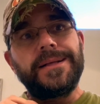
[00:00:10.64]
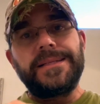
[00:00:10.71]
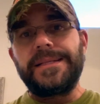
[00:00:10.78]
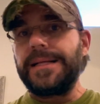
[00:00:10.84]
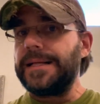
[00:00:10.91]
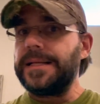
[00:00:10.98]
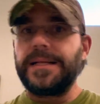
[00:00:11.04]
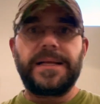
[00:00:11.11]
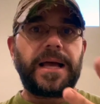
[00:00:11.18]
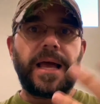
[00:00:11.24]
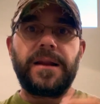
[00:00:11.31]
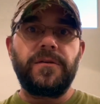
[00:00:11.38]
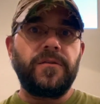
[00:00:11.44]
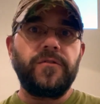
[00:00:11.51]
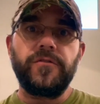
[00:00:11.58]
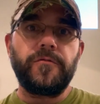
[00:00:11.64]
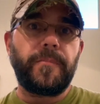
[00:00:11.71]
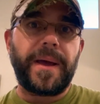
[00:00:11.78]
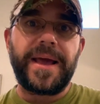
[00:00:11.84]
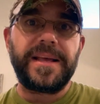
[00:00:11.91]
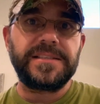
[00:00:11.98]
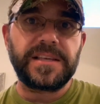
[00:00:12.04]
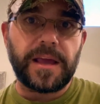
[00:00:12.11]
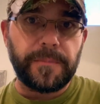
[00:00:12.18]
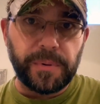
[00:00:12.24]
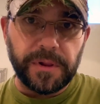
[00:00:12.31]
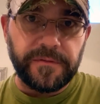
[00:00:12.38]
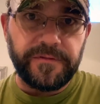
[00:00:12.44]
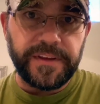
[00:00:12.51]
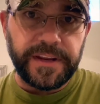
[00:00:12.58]
uh, I don't know, the past
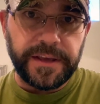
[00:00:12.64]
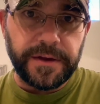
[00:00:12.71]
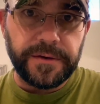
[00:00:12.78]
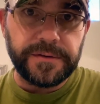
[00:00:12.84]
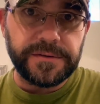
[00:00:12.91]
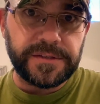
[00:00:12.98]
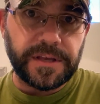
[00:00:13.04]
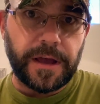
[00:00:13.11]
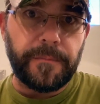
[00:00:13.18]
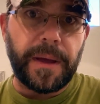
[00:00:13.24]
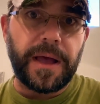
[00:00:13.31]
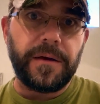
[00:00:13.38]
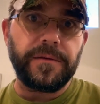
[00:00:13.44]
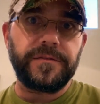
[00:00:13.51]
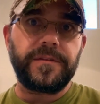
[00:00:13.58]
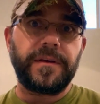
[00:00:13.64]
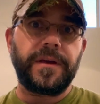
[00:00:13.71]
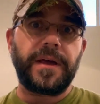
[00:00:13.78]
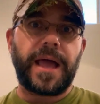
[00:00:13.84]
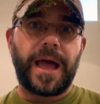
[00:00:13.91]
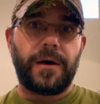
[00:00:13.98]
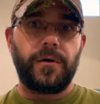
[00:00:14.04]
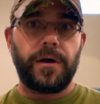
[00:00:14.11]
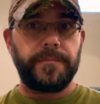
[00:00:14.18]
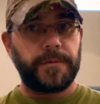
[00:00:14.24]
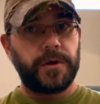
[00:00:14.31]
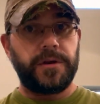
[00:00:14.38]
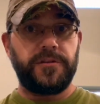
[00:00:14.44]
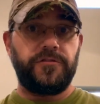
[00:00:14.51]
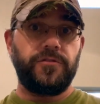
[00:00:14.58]
couple of videos about uh, how I'm
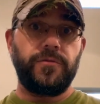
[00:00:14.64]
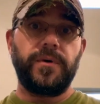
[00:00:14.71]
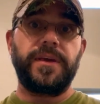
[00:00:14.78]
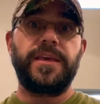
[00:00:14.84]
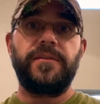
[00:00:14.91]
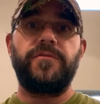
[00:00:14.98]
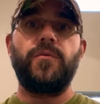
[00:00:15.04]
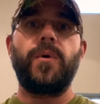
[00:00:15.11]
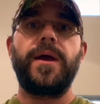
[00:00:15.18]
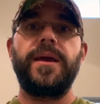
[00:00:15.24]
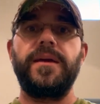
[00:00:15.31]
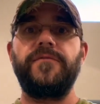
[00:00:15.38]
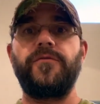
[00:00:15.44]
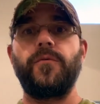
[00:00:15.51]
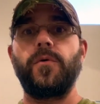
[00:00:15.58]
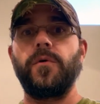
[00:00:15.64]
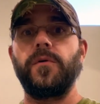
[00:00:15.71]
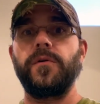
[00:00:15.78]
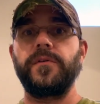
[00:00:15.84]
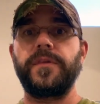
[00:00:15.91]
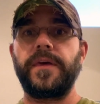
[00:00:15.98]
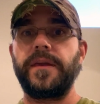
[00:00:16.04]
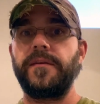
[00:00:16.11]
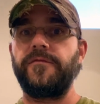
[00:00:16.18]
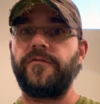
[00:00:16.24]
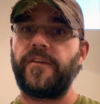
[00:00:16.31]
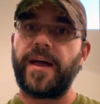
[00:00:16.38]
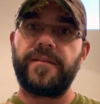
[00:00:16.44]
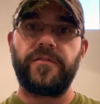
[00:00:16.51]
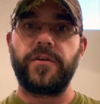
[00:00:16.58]
gonna do a giveaway for the
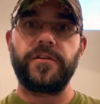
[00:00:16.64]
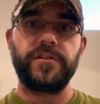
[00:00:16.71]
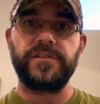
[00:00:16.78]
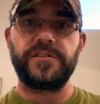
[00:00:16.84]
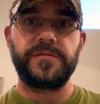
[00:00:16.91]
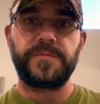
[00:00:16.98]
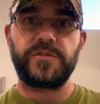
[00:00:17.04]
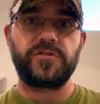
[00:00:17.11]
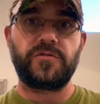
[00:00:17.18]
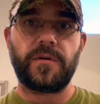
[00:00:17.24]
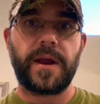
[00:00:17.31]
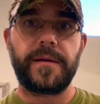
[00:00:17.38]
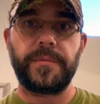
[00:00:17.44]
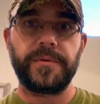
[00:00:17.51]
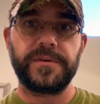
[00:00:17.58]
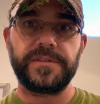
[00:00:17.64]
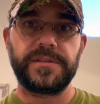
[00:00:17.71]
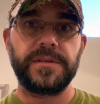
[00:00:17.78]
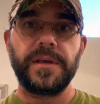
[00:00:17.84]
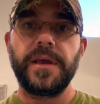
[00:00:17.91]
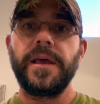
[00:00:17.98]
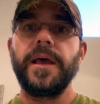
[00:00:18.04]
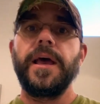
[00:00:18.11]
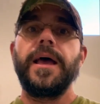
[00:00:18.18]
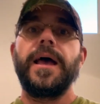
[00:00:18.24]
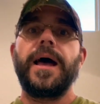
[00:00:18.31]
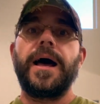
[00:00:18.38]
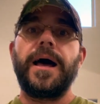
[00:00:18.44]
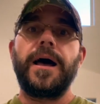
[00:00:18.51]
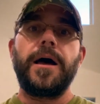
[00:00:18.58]
five hundred subscribers.
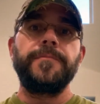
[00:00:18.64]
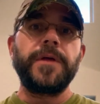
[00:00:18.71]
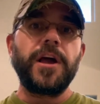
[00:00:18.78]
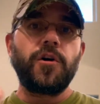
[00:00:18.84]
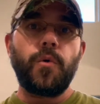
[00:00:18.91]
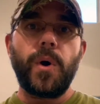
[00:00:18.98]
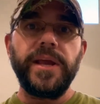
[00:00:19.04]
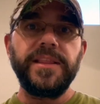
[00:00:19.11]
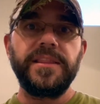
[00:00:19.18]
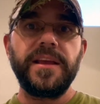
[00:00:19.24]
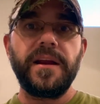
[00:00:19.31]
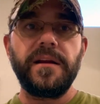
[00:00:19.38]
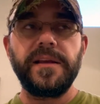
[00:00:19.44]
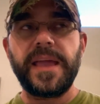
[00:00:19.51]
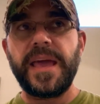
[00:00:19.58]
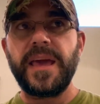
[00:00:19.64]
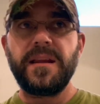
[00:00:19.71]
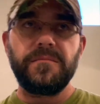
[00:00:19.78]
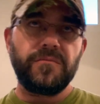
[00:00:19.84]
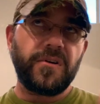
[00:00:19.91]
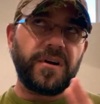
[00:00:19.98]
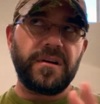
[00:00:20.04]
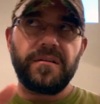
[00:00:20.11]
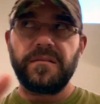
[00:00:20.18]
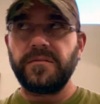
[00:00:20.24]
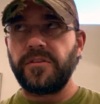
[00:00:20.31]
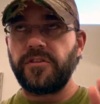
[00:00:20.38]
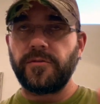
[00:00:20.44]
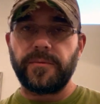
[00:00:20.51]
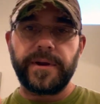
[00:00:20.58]
Uh, I'm not quite there yet. I'm around
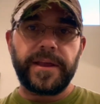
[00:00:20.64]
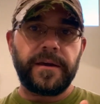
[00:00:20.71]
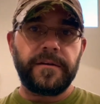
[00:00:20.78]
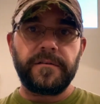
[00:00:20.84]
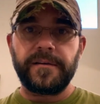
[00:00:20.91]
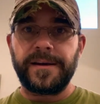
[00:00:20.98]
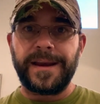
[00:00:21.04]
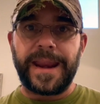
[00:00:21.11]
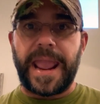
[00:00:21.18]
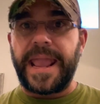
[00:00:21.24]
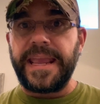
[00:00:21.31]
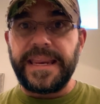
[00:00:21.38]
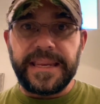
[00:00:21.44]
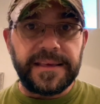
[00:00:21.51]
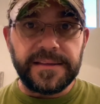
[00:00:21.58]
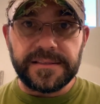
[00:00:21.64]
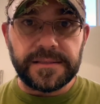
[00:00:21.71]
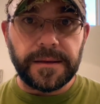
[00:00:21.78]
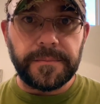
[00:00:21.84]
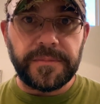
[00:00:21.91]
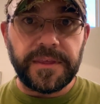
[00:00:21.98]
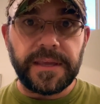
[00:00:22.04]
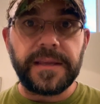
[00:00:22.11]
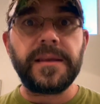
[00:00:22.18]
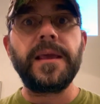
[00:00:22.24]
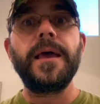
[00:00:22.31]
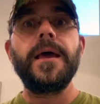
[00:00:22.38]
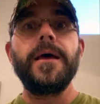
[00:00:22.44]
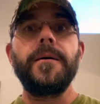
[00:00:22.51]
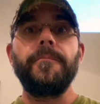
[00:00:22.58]
three hundred eighty something,
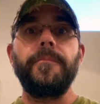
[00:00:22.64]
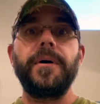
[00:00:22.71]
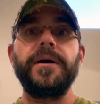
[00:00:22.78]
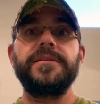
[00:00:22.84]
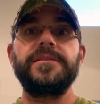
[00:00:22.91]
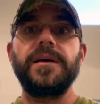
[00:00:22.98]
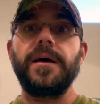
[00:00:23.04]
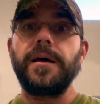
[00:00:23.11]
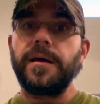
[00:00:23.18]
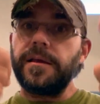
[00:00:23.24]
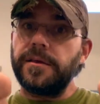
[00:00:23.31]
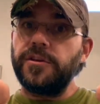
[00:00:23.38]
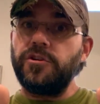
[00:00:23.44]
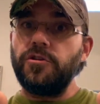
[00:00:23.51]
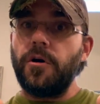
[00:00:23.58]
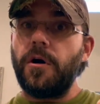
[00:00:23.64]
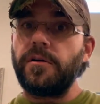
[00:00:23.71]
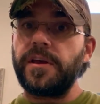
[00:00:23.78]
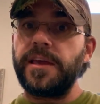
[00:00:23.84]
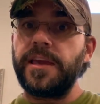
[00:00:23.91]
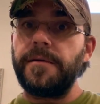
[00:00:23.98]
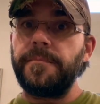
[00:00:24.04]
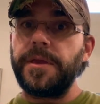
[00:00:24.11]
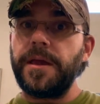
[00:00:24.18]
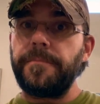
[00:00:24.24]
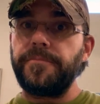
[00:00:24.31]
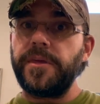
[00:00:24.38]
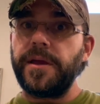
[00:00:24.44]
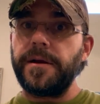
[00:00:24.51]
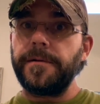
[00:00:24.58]
but uh, you all can get me
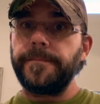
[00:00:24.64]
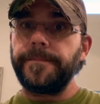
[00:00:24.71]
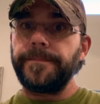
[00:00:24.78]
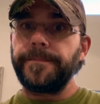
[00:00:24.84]
up there.